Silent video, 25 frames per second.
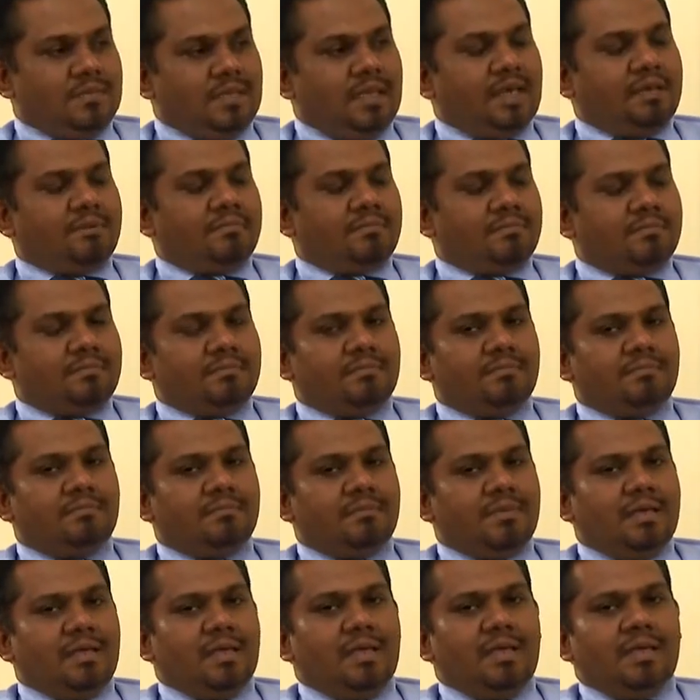Yeah.
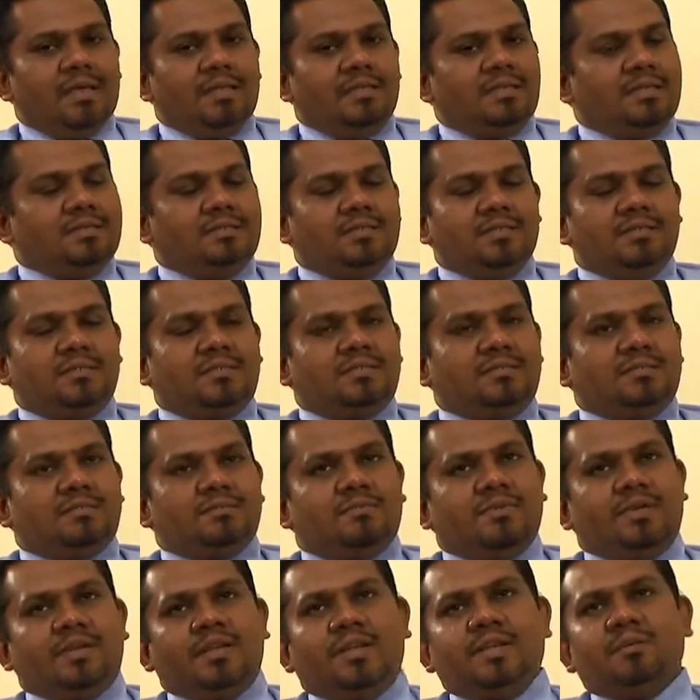This is
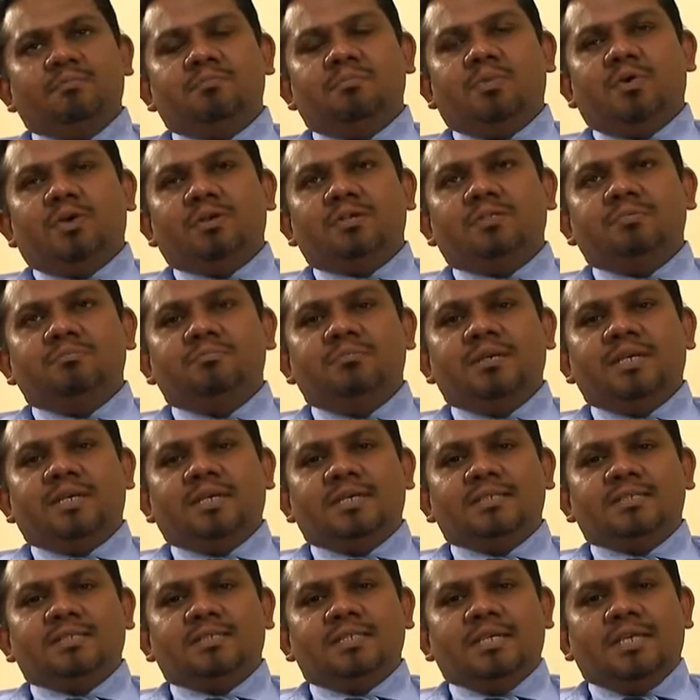very important
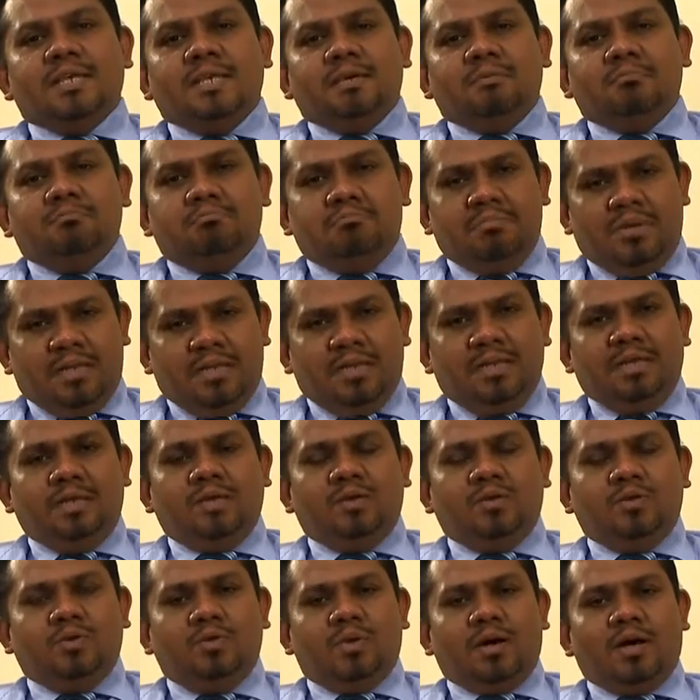because many
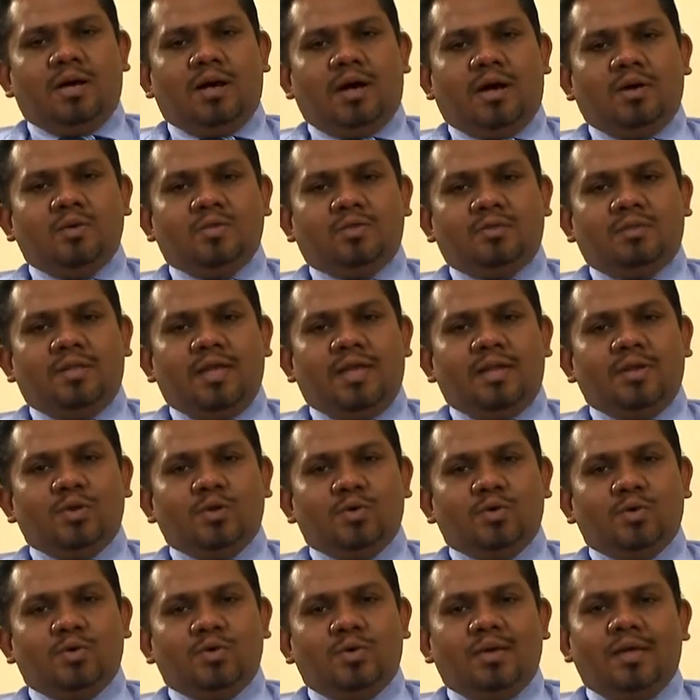who are out there
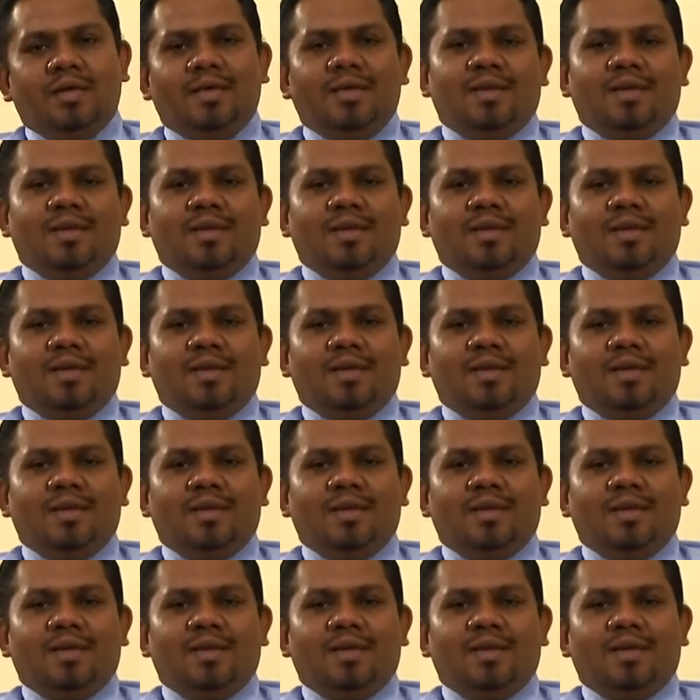know